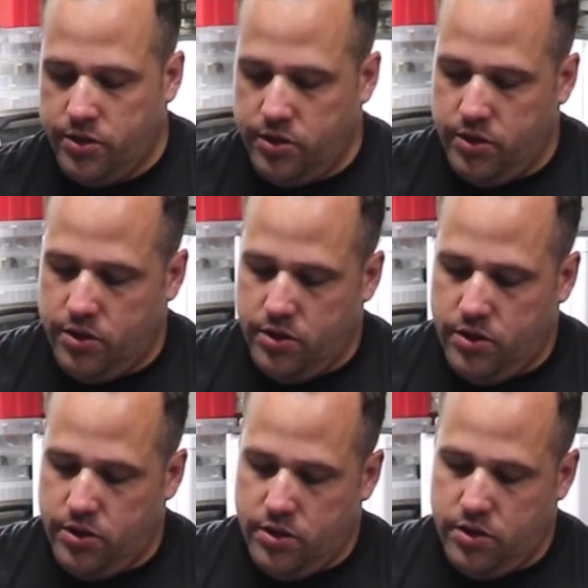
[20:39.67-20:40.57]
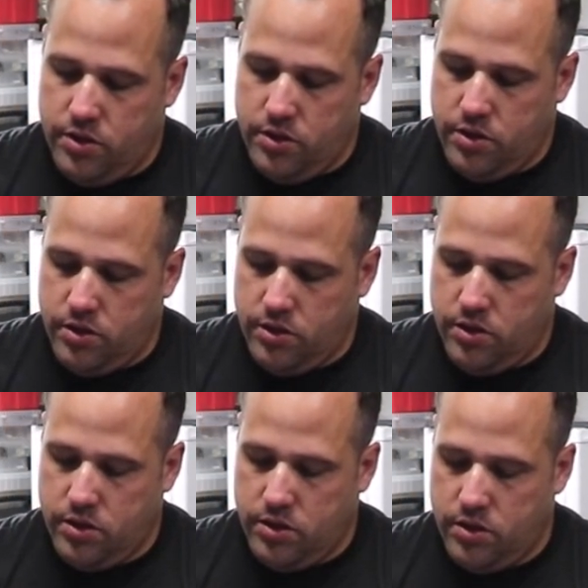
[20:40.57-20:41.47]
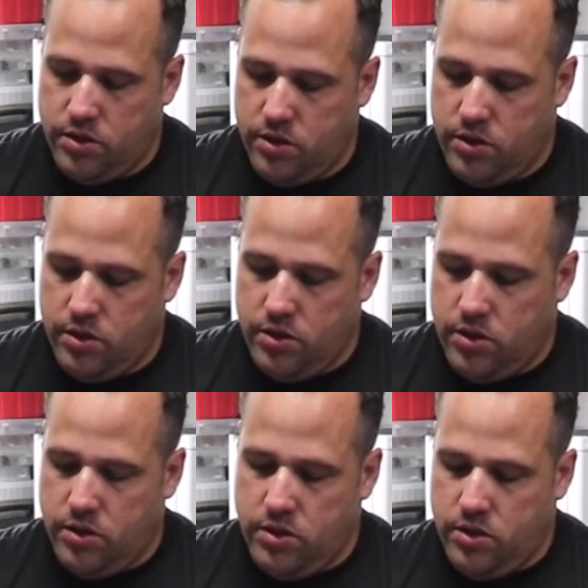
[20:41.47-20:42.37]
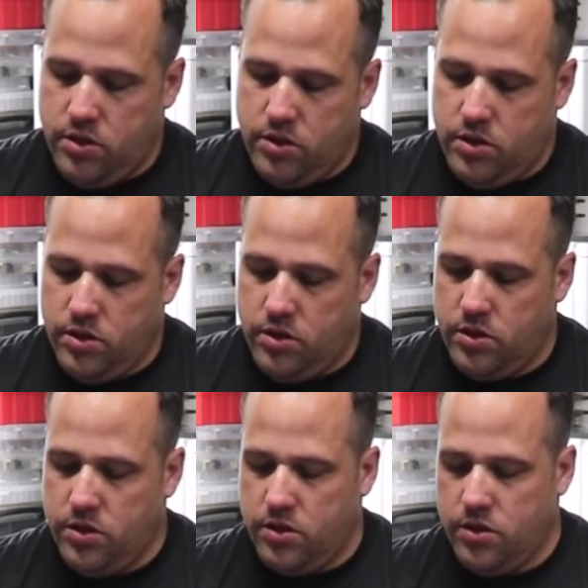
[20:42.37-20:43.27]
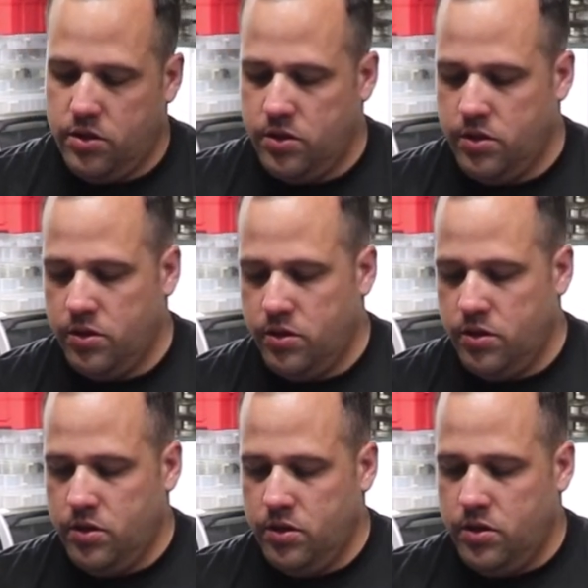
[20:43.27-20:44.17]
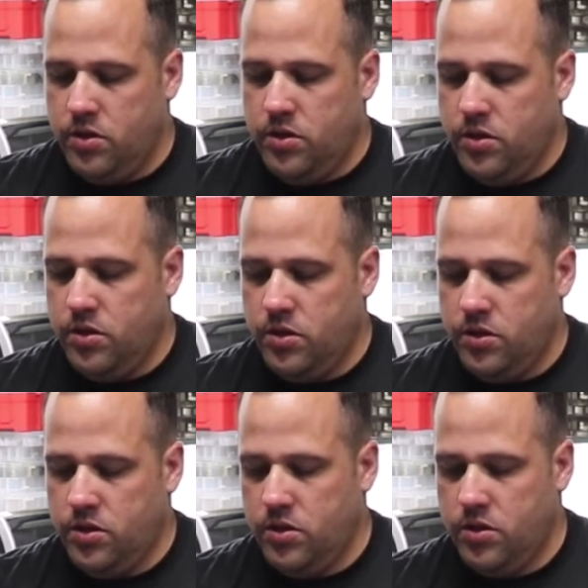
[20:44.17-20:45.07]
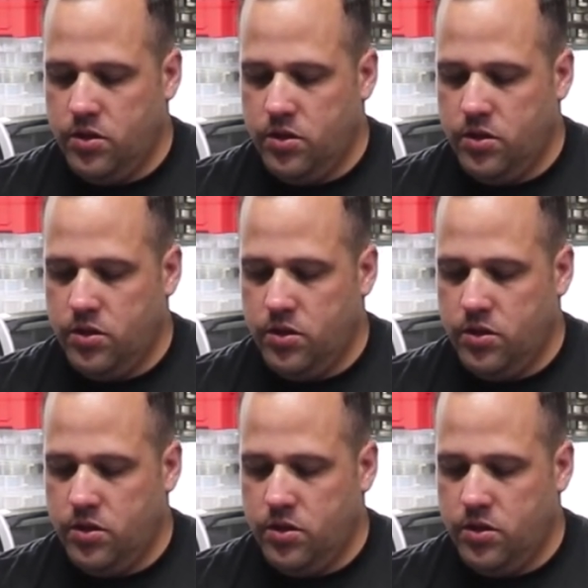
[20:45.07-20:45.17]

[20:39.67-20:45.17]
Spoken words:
No one is speaking in this clip.